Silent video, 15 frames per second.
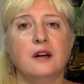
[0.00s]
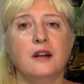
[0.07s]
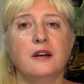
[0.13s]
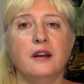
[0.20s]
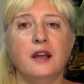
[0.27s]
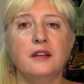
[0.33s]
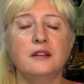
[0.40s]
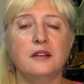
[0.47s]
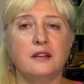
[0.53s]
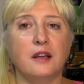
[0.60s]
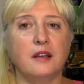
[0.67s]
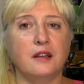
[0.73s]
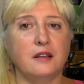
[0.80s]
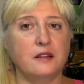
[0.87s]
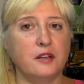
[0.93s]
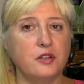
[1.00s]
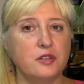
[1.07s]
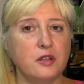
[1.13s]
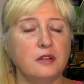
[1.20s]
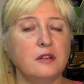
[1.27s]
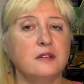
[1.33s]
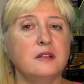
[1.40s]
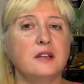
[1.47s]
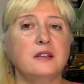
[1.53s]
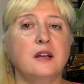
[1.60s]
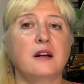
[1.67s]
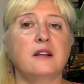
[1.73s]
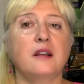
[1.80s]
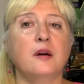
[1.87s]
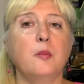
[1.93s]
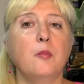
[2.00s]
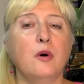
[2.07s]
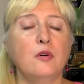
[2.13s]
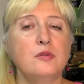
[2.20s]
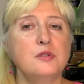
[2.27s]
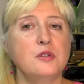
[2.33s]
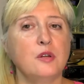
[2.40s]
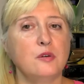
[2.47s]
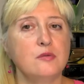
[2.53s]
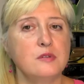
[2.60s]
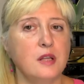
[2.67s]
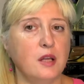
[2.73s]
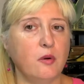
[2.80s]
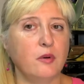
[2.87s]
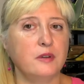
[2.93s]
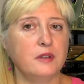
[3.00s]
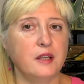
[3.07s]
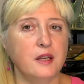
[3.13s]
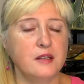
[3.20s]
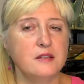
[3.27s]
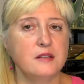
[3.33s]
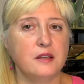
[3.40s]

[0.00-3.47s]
99 edition that are the most used nowadays